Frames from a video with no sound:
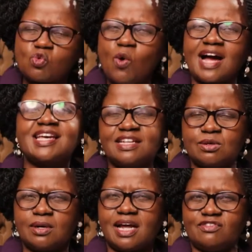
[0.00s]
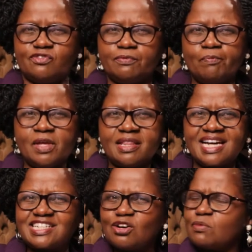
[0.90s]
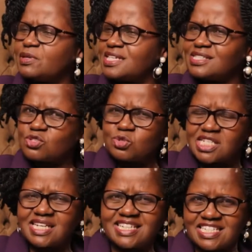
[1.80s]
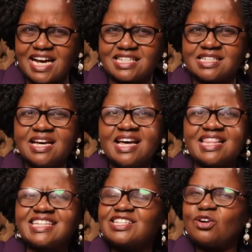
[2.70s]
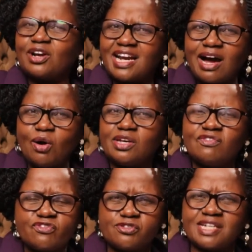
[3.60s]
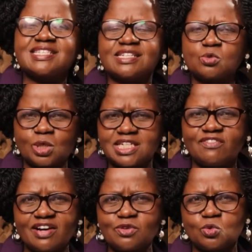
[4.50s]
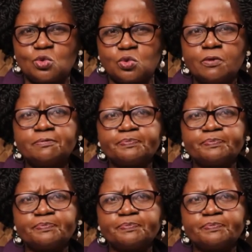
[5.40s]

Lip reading: to work in your life. That law begins to take charge. That law now influences whatever you do.